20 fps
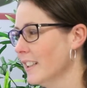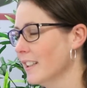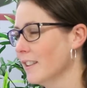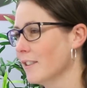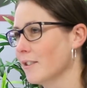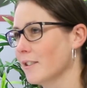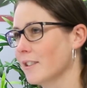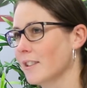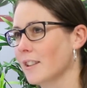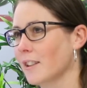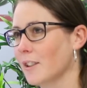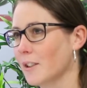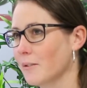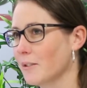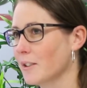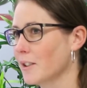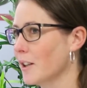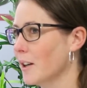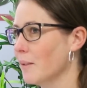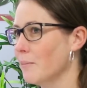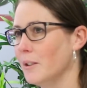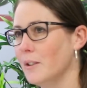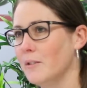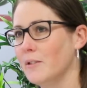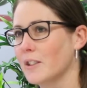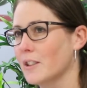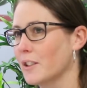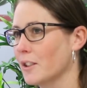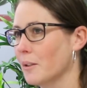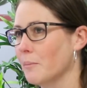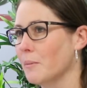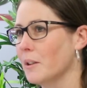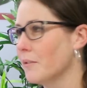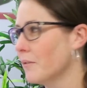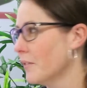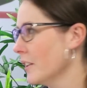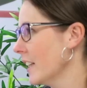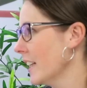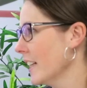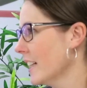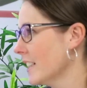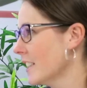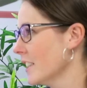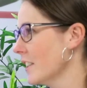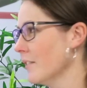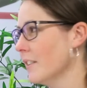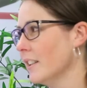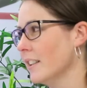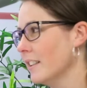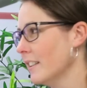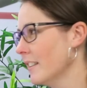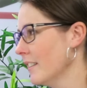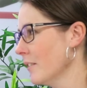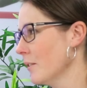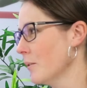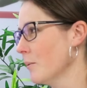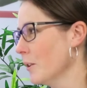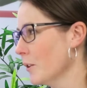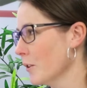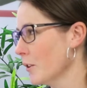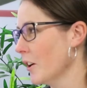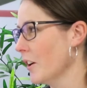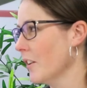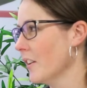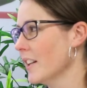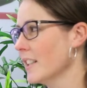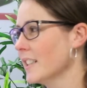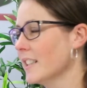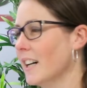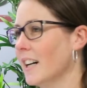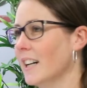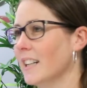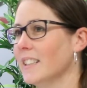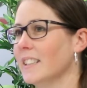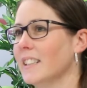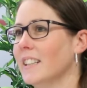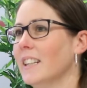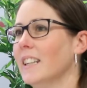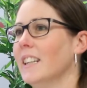because a lot of the time you just got to be a freelancer and we all know that's hard.